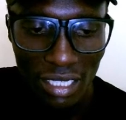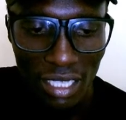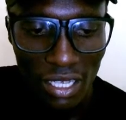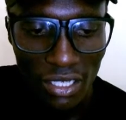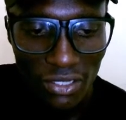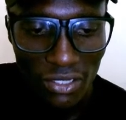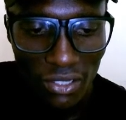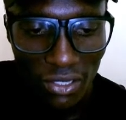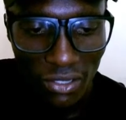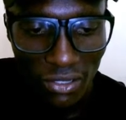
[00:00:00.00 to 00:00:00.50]

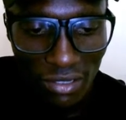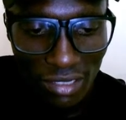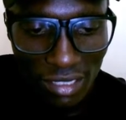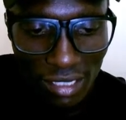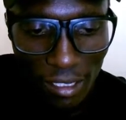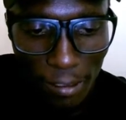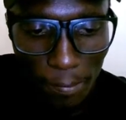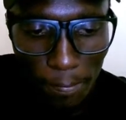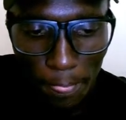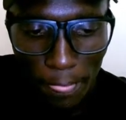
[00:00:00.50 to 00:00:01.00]
So you see
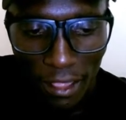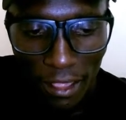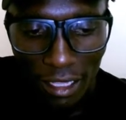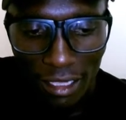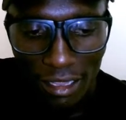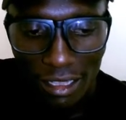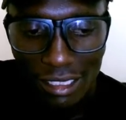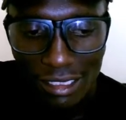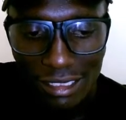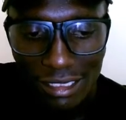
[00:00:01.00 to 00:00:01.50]

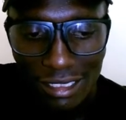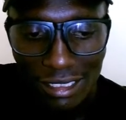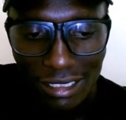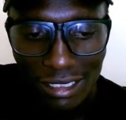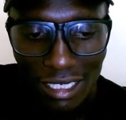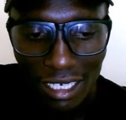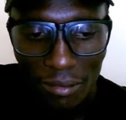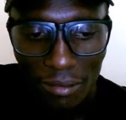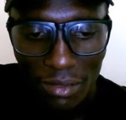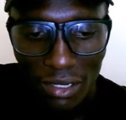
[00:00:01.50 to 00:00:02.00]
this is
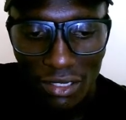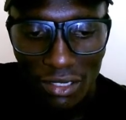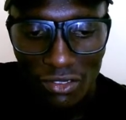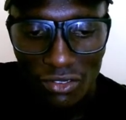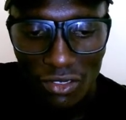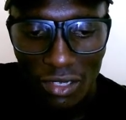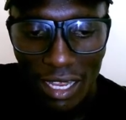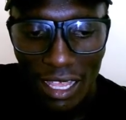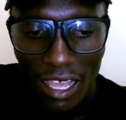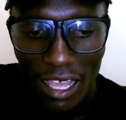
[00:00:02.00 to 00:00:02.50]
struct in
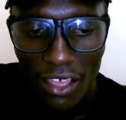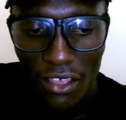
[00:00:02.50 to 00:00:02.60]
Julia.